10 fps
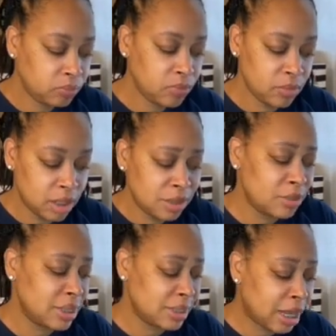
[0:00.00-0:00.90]
so
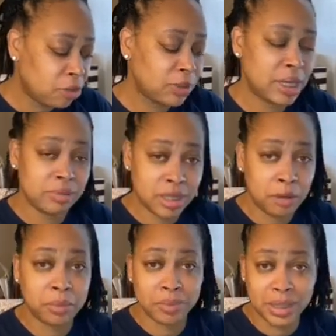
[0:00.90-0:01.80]
the cycle keeps
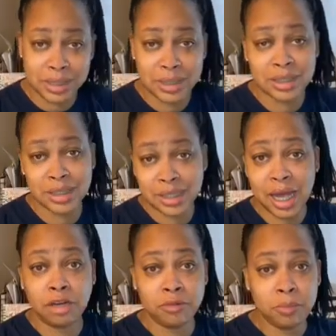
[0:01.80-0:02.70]
going, because this is kind
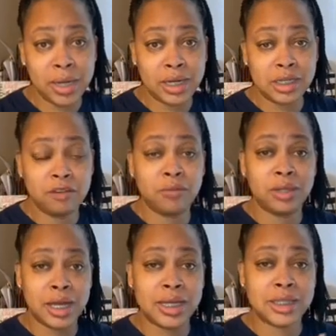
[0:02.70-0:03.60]
of repetitive with
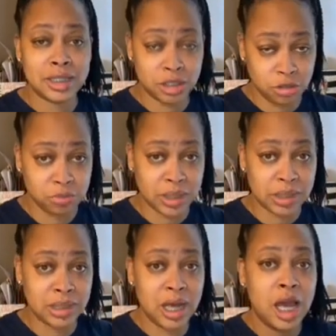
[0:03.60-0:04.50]
us as humans.